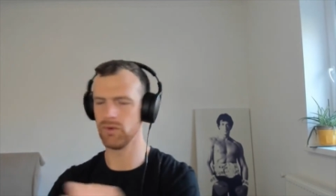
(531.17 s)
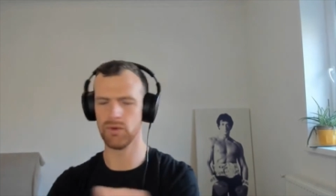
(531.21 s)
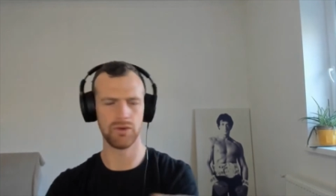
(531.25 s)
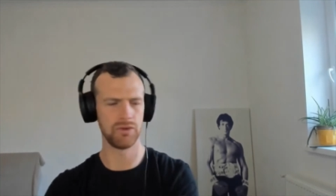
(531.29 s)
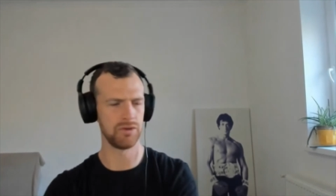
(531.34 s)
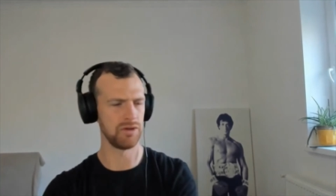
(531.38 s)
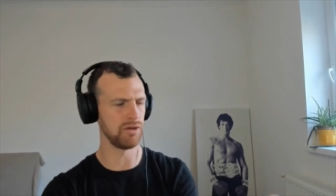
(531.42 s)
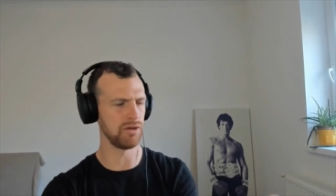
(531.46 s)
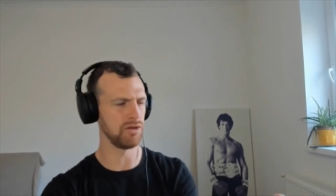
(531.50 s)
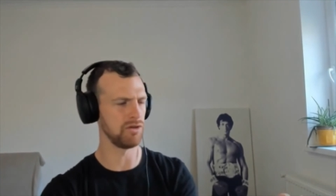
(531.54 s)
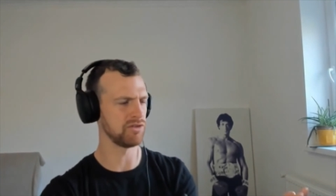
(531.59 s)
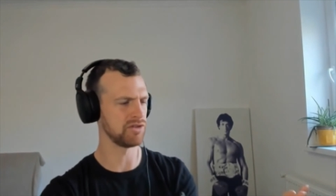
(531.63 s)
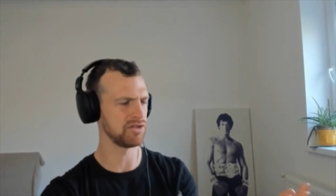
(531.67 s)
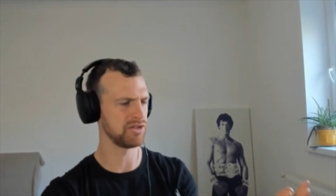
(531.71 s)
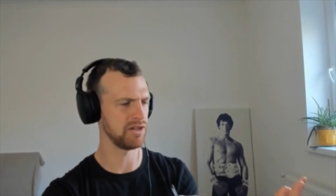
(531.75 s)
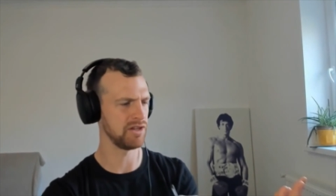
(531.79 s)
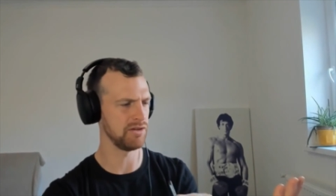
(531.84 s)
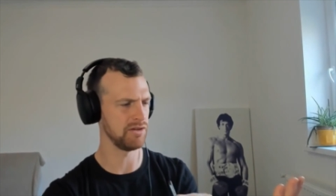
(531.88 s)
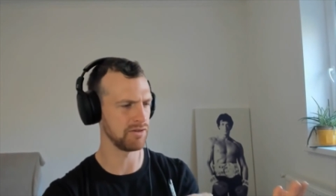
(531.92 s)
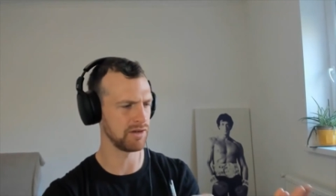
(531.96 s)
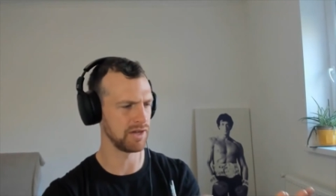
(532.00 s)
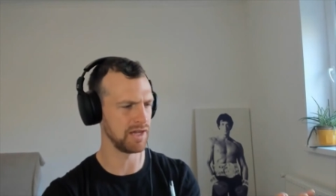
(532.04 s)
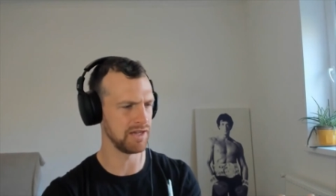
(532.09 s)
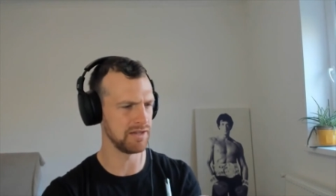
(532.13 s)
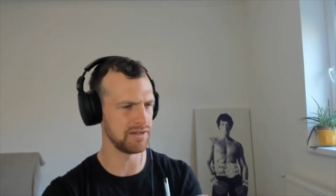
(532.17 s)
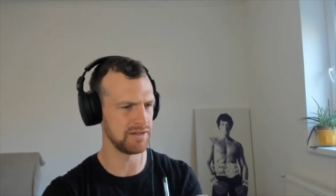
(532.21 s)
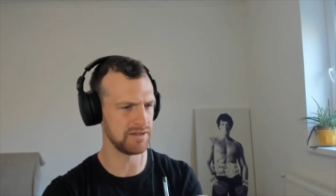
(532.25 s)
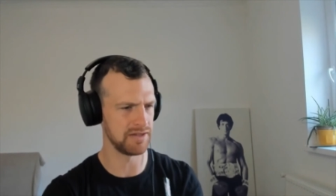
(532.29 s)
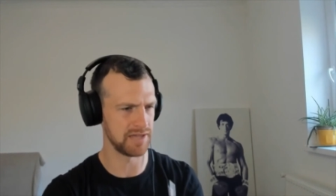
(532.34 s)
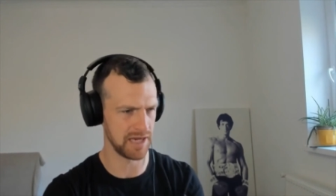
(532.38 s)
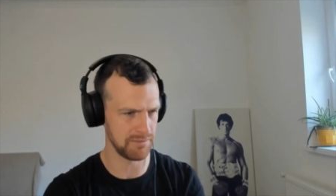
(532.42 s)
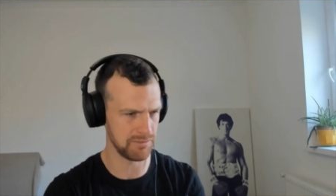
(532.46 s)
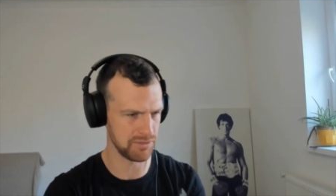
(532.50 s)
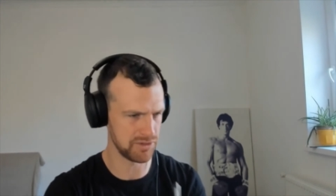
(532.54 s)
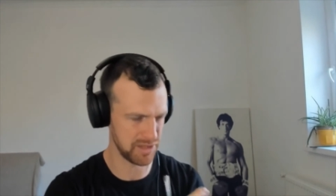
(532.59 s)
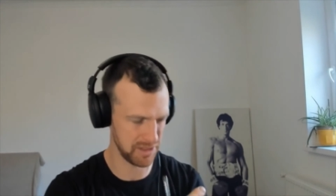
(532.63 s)
or you see your kid's
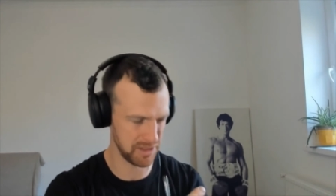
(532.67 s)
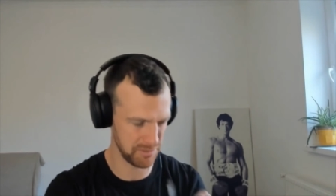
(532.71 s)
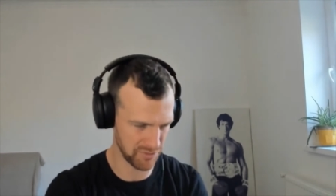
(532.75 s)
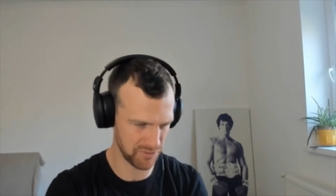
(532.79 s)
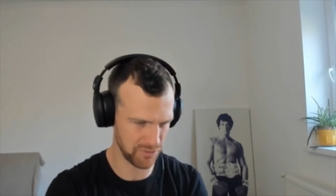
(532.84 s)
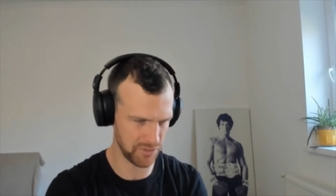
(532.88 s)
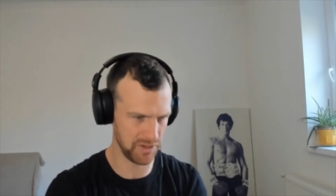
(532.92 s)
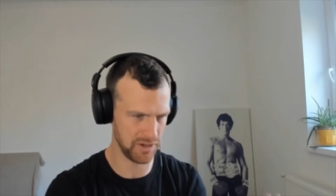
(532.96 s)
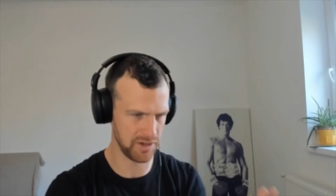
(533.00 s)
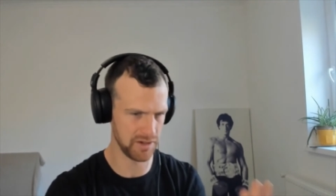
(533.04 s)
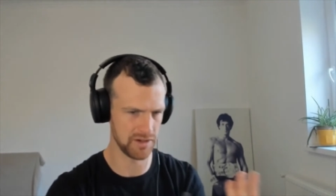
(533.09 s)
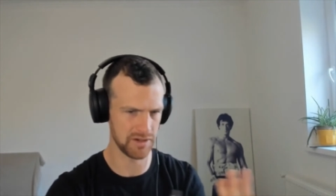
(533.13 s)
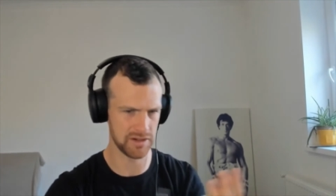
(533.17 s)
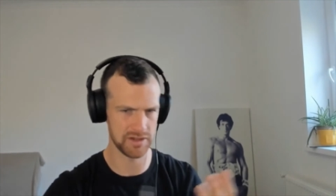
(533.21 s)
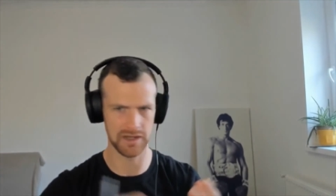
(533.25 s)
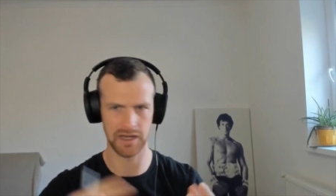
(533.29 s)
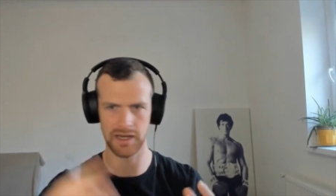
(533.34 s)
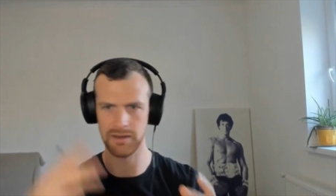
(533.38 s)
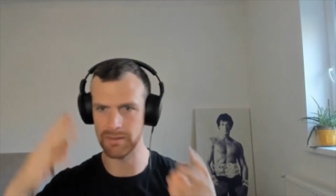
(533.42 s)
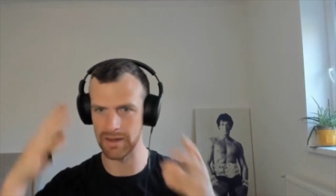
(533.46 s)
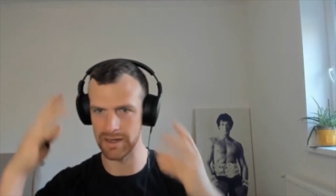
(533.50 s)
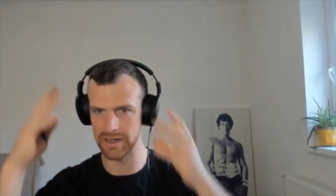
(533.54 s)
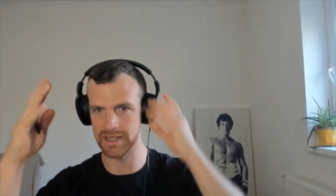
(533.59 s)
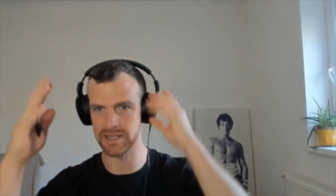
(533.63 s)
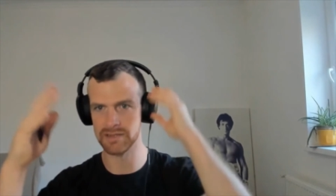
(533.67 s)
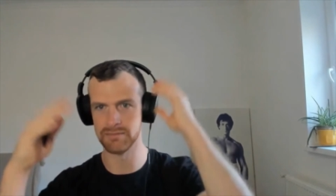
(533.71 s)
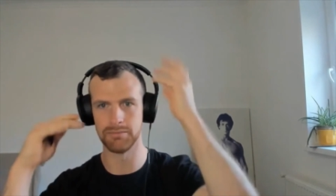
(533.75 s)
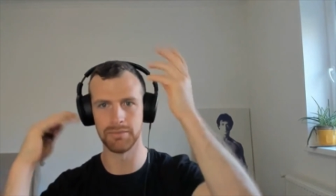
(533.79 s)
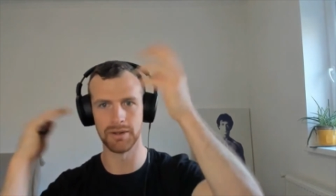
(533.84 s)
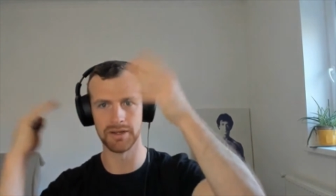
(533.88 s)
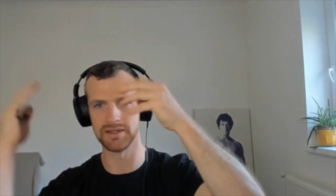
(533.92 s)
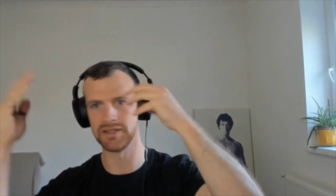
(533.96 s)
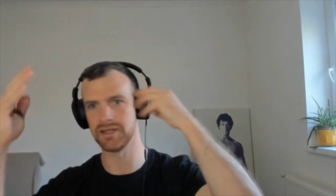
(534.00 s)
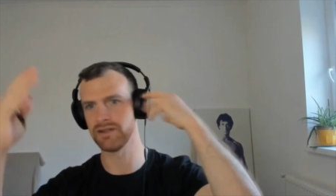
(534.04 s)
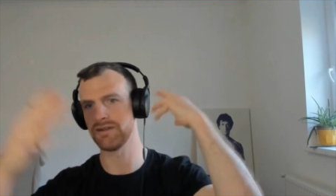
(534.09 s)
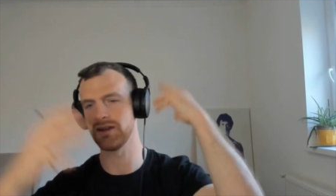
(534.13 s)
team sheet before you go to sleep, and it's
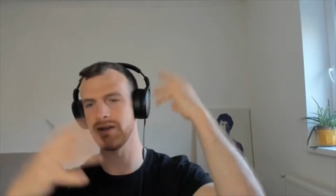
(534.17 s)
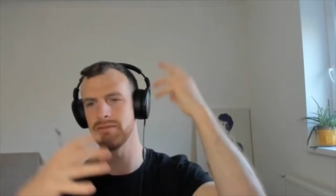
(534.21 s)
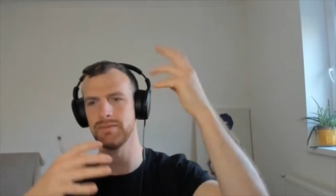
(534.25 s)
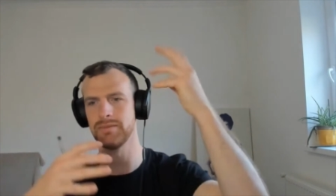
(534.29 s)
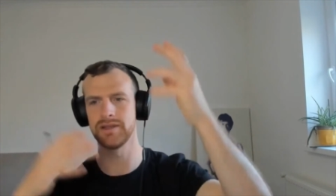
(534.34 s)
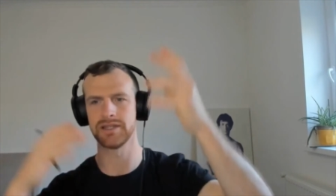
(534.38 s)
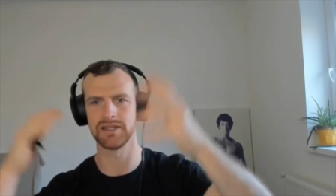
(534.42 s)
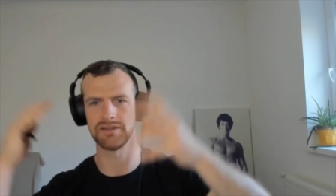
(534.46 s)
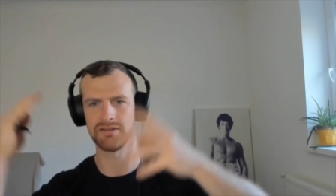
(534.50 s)
buzzing around.